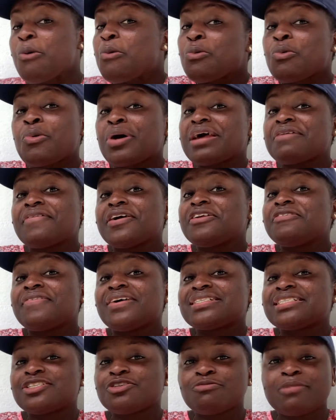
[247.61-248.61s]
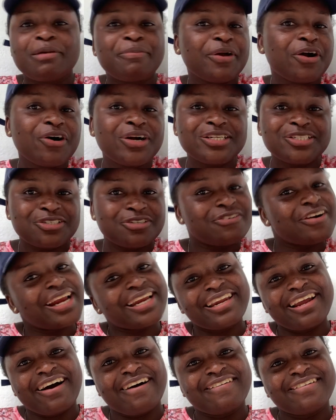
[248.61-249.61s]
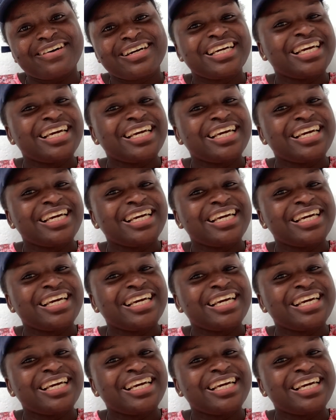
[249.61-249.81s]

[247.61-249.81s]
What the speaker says: whatever university you might be going to right now